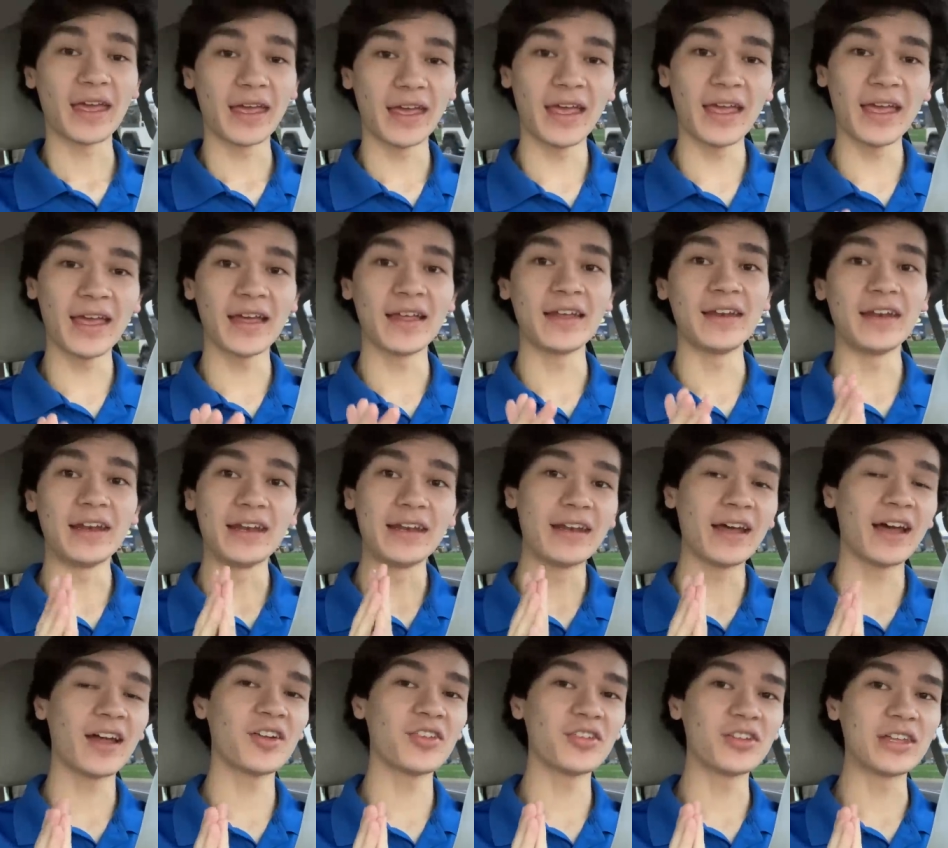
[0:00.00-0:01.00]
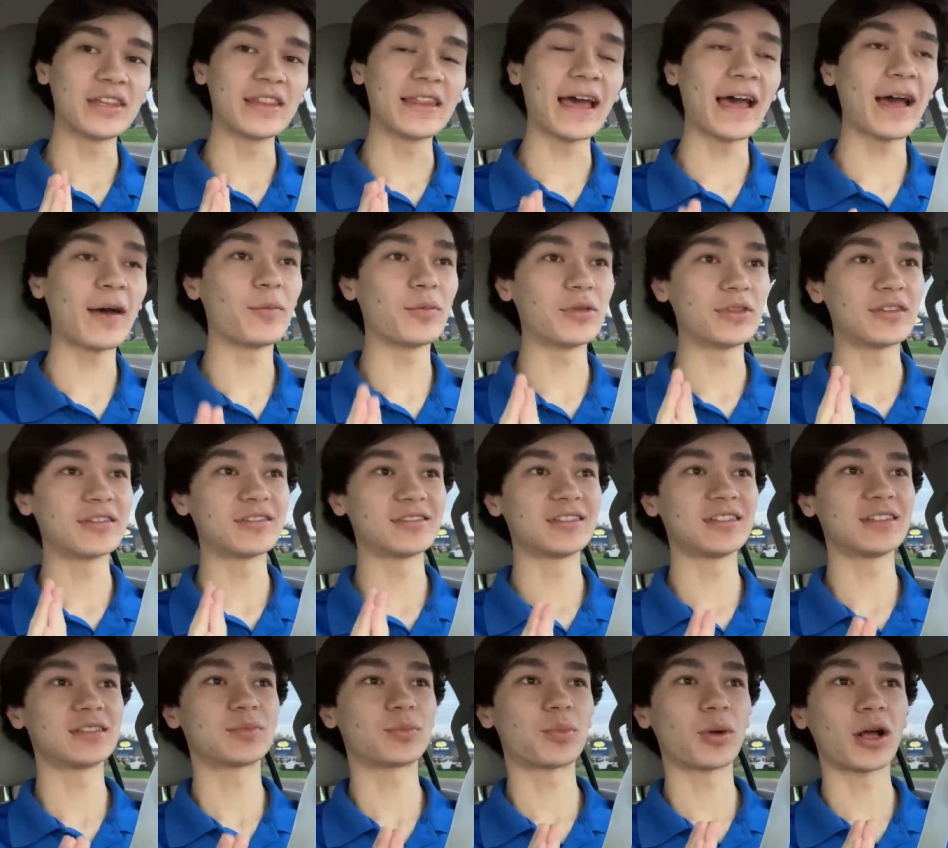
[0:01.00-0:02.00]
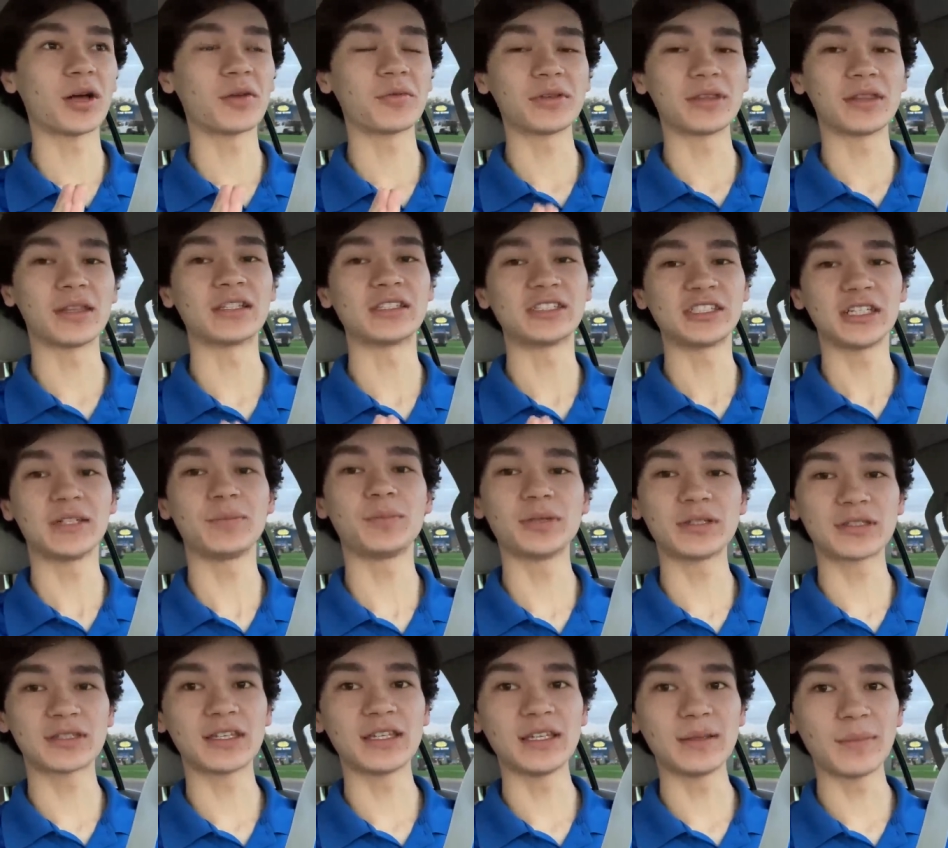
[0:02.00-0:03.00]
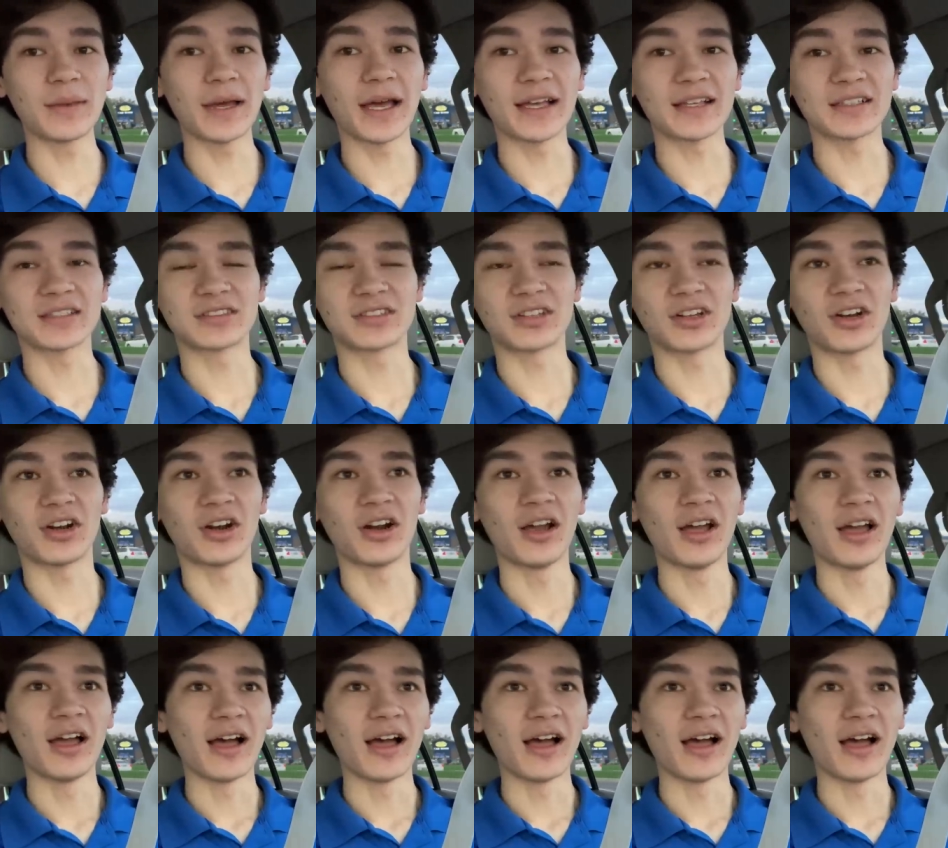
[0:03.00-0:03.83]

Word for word: And not only that, but this is probably the cheapest Keymaster